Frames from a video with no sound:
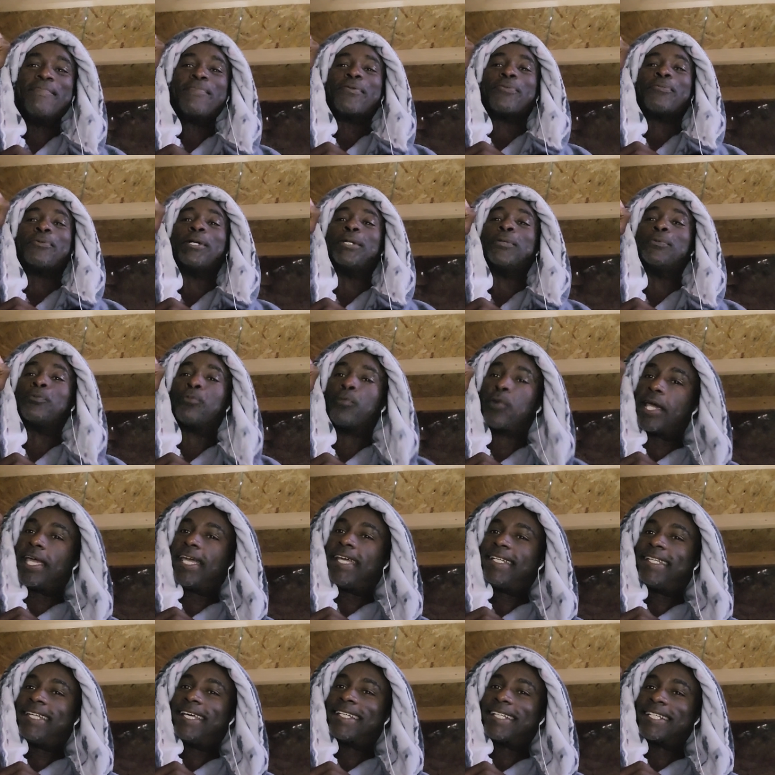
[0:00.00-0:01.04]
When
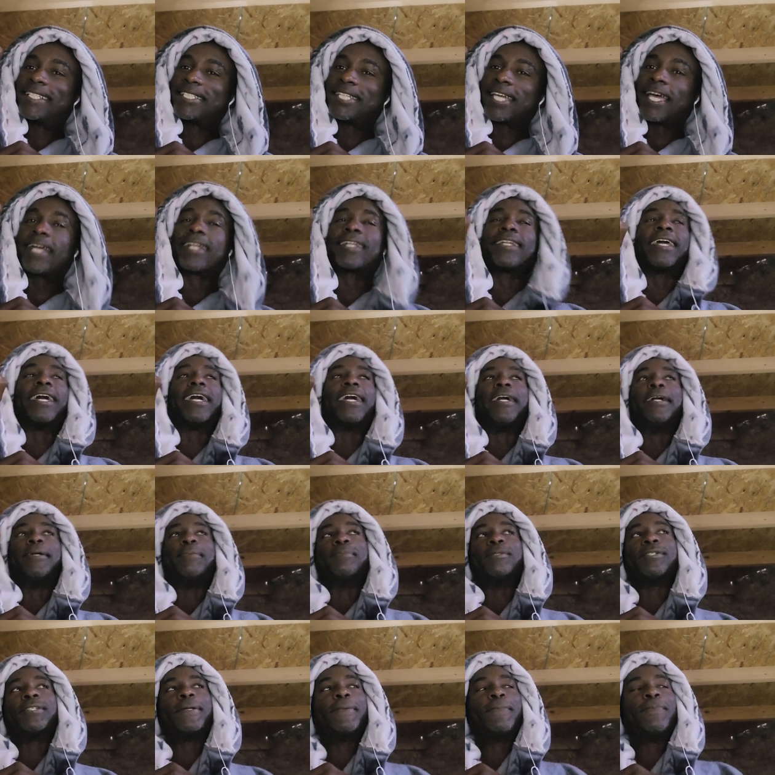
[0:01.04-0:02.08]
we did the check
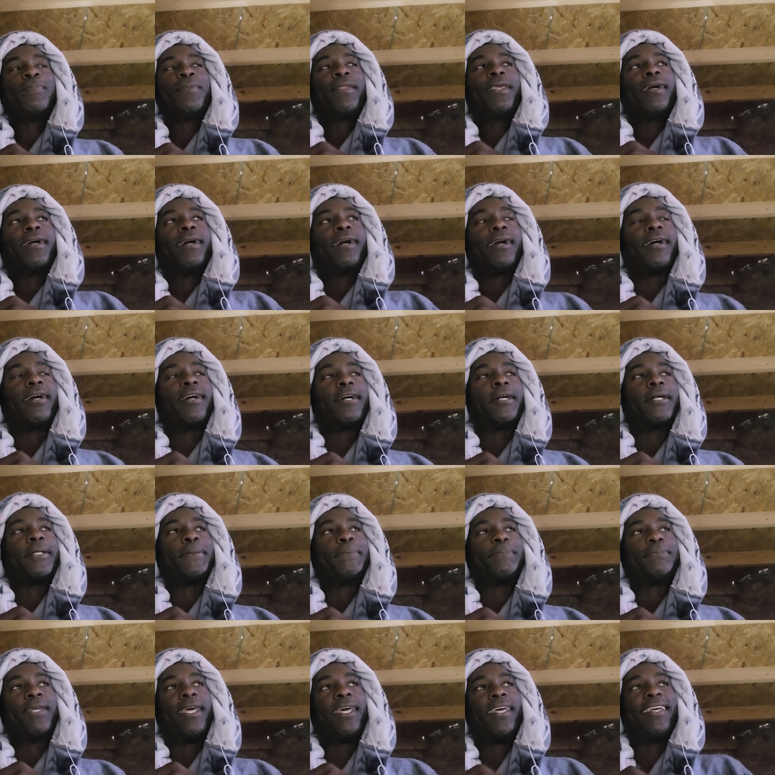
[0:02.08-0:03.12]
dams,
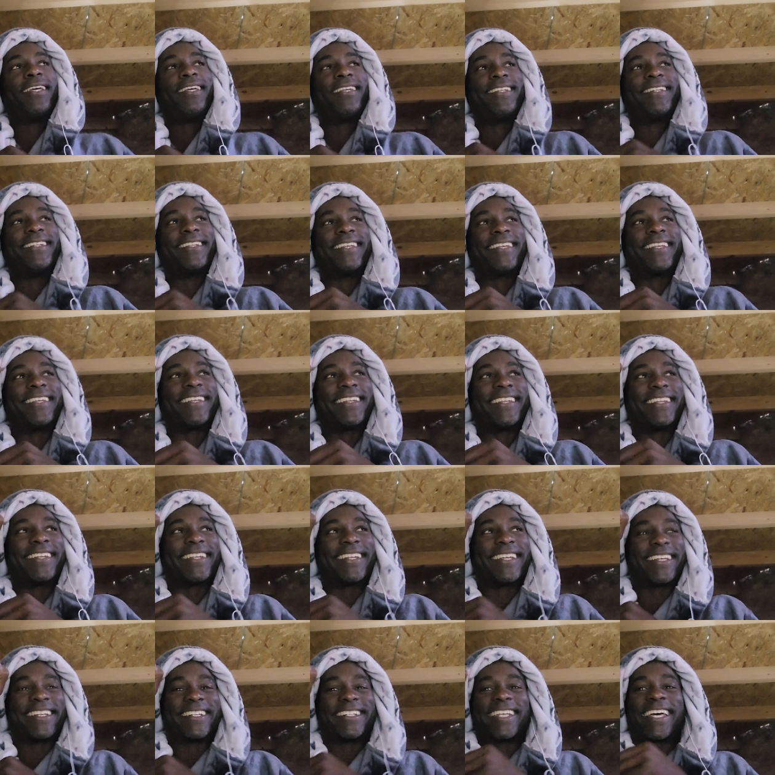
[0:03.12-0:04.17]

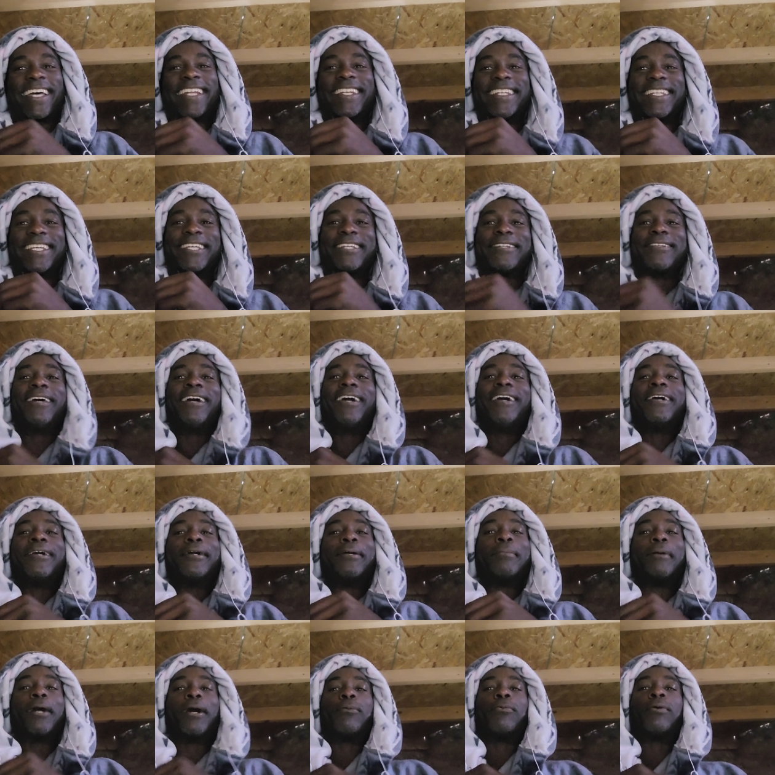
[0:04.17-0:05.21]
because I did
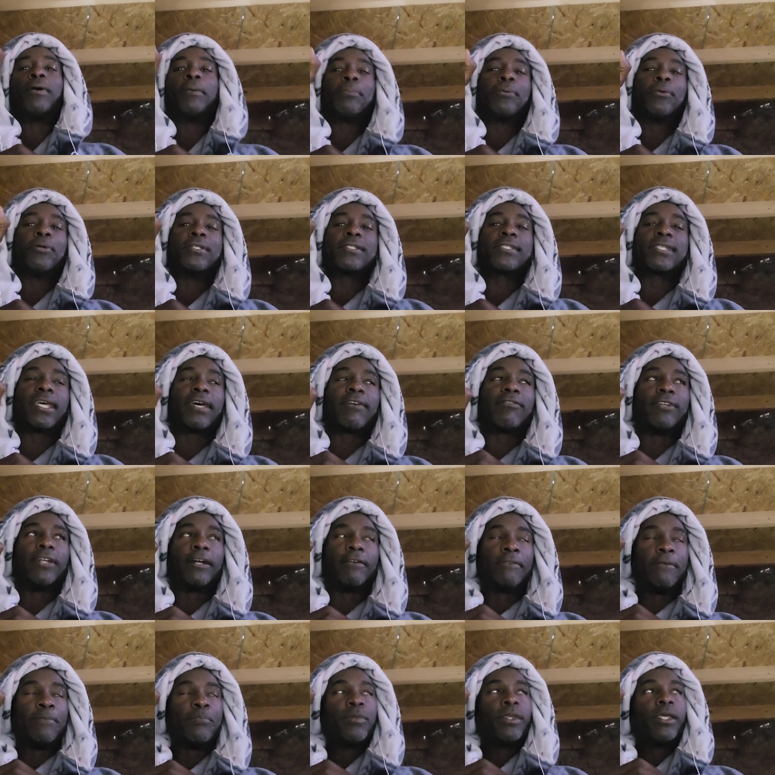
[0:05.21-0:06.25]
about 1.7 of
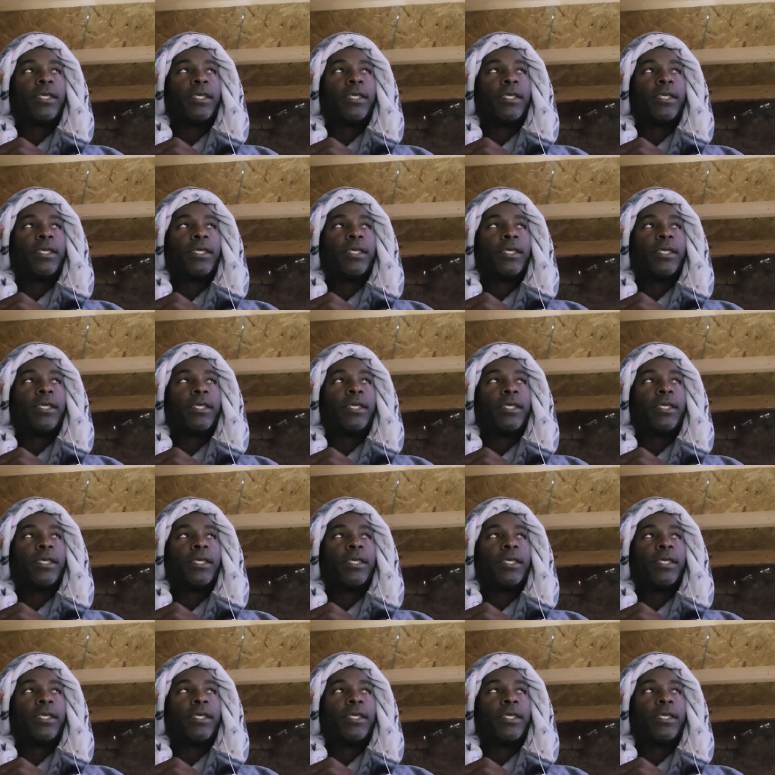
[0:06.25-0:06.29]
them,